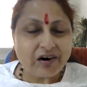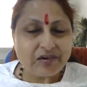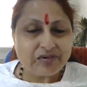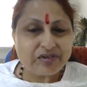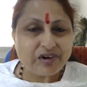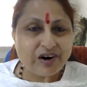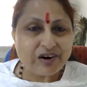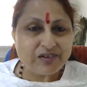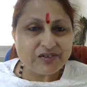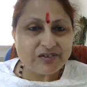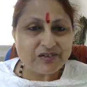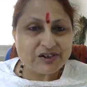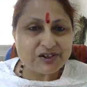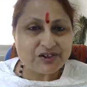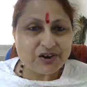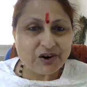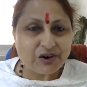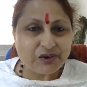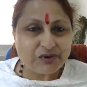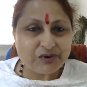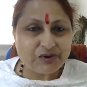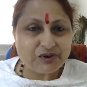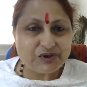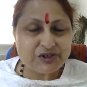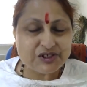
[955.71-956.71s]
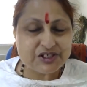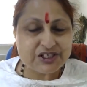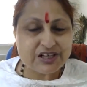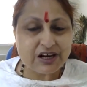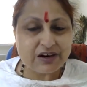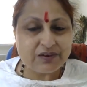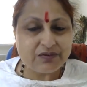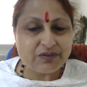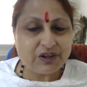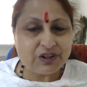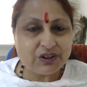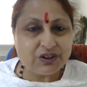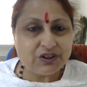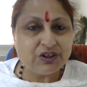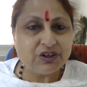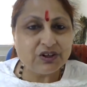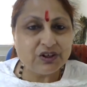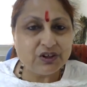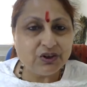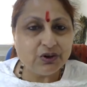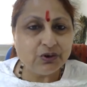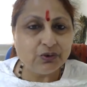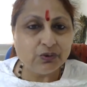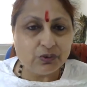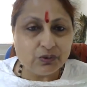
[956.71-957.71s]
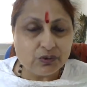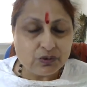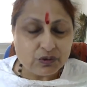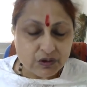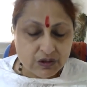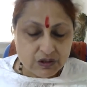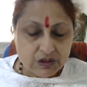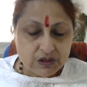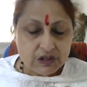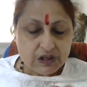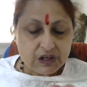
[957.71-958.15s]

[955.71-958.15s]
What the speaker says: hours of stay with you.